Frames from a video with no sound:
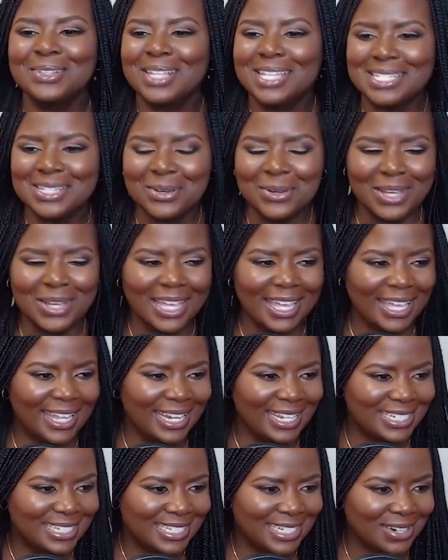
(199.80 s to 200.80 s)
let's go ahead
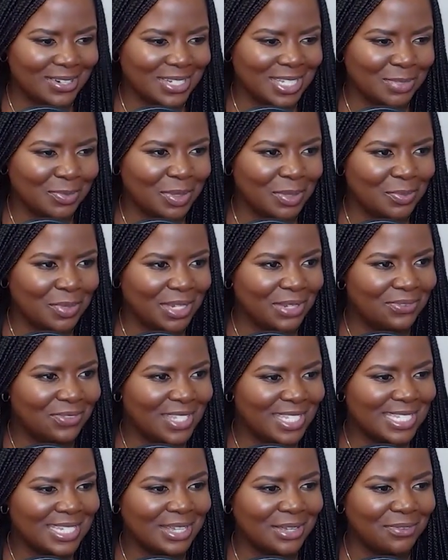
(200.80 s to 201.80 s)
and share some of the
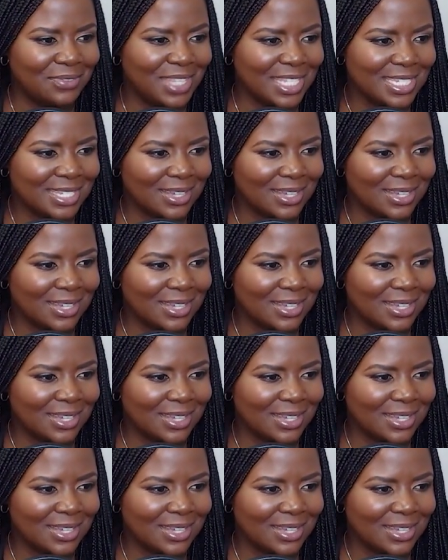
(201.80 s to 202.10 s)
benefits of this